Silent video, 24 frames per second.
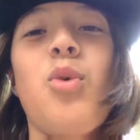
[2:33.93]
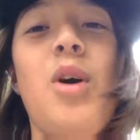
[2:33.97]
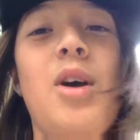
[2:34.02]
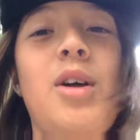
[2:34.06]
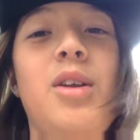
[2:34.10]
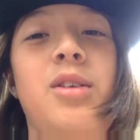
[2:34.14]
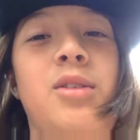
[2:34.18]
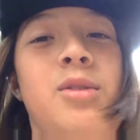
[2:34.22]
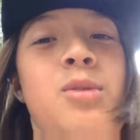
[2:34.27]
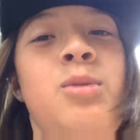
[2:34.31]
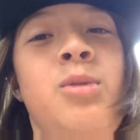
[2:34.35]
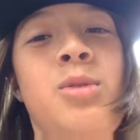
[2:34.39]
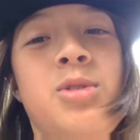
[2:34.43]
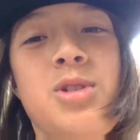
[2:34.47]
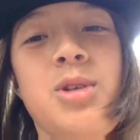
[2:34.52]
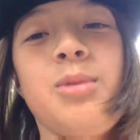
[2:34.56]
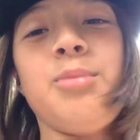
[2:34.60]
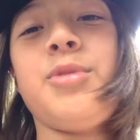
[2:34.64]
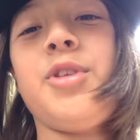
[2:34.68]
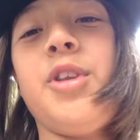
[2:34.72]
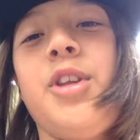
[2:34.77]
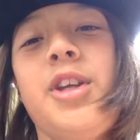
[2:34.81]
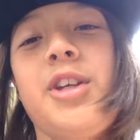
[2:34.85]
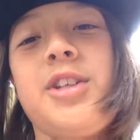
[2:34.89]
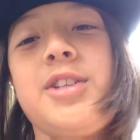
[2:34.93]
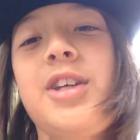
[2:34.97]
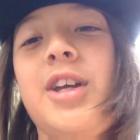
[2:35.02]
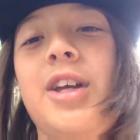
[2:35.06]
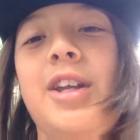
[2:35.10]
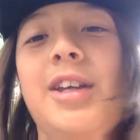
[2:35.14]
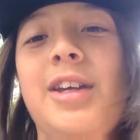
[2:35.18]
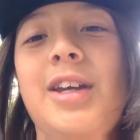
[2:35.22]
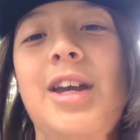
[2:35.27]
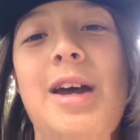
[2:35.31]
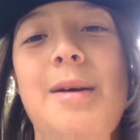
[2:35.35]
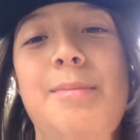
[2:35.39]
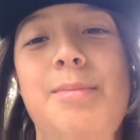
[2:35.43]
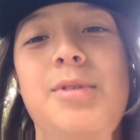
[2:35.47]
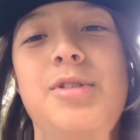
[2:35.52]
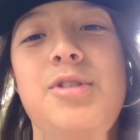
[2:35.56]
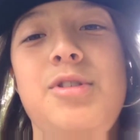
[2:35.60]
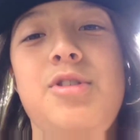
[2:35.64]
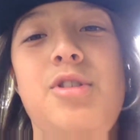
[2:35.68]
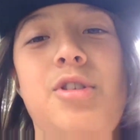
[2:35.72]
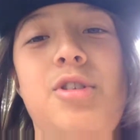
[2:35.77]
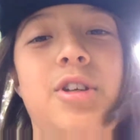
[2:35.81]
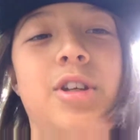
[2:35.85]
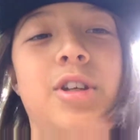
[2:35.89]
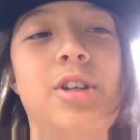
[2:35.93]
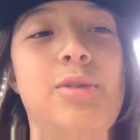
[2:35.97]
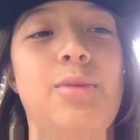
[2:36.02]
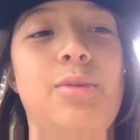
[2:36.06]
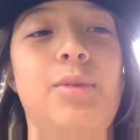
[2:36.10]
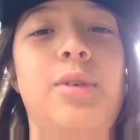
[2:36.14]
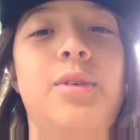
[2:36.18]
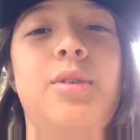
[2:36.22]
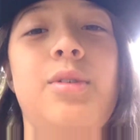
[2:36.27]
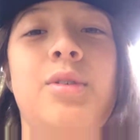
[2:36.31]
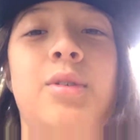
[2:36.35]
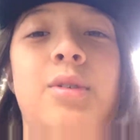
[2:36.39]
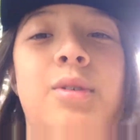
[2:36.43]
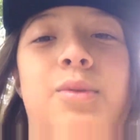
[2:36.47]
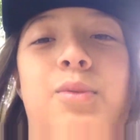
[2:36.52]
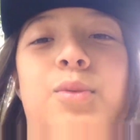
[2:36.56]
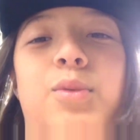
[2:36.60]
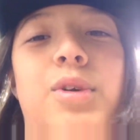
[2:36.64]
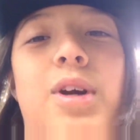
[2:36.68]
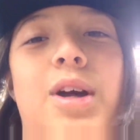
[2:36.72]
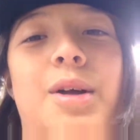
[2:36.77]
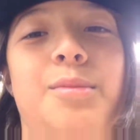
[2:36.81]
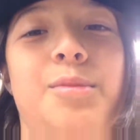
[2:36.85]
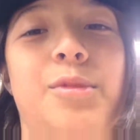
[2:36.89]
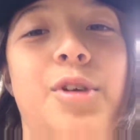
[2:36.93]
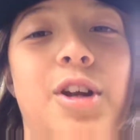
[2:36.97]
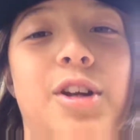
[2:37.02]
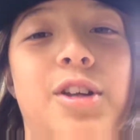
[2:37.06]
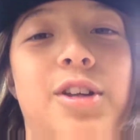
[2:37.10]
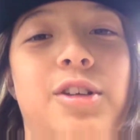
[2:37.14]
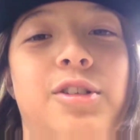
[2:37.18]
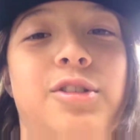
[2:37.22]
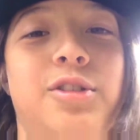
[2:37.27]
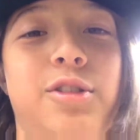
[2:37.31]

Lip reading: when something exciting happens, or like when I'm ready